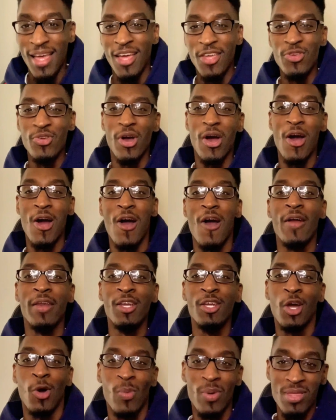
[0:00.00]
You already
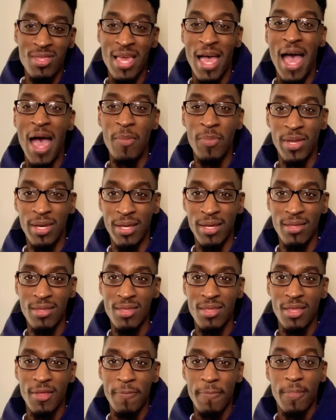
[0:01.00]
know what time it
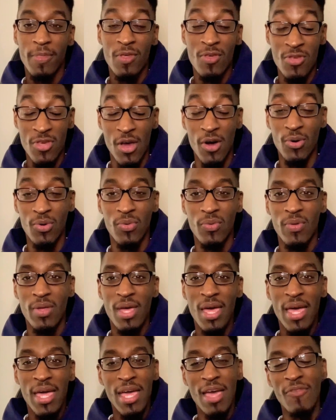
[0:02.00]
is. So
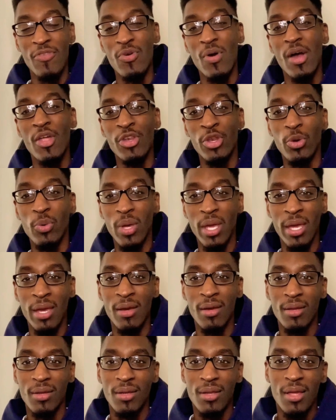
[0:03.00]
if you are new
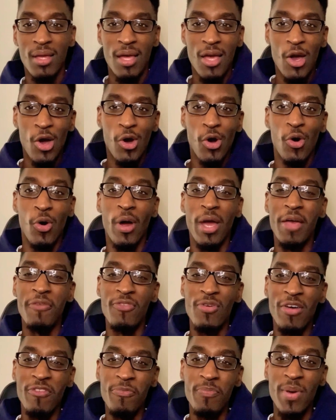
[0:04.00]
here, or if
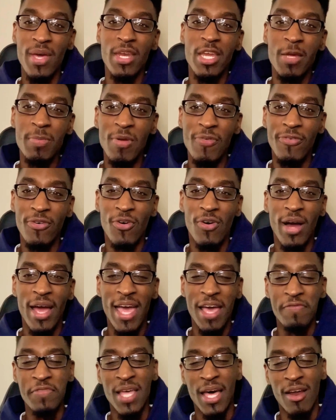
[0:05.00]
you have been here before and
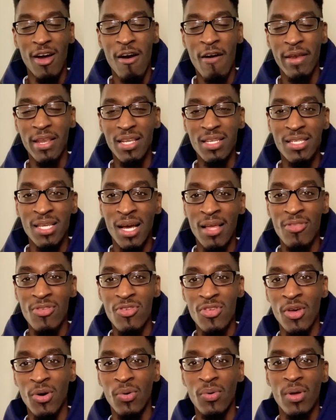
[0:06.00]
have not already done
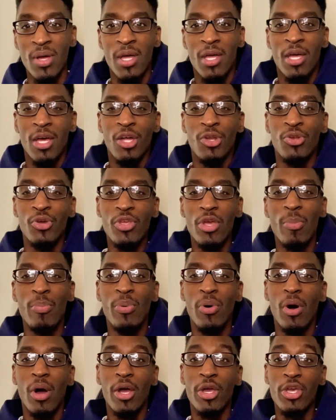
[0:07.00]
so, do your
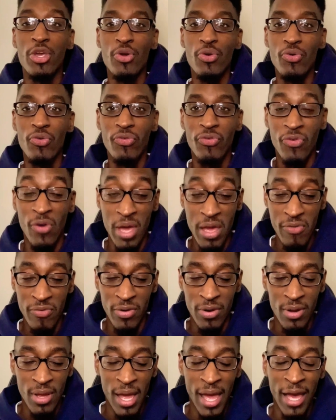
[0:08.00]
boy a huge
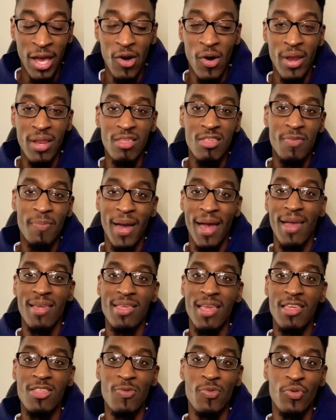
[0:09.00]
favor and go ahead and smash
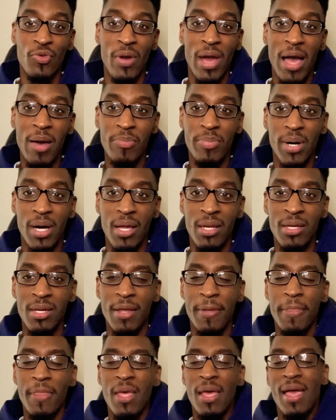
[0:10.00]
that subscribe button.
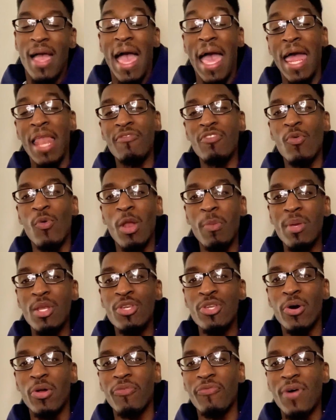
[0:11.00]
And if you want to be
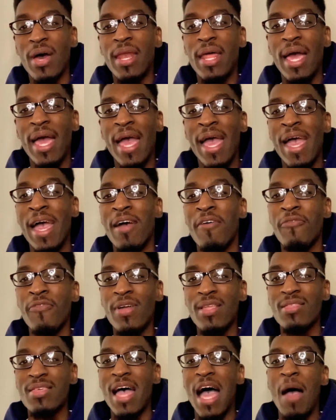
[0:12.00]
notified every
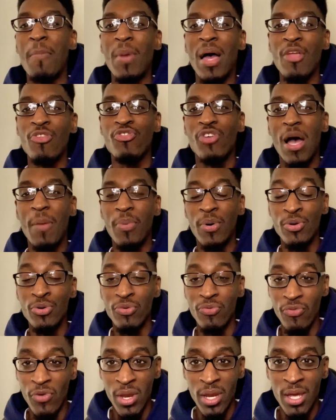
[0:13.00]
time I drop a new
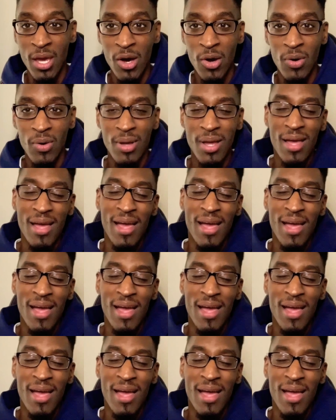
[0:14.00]
video,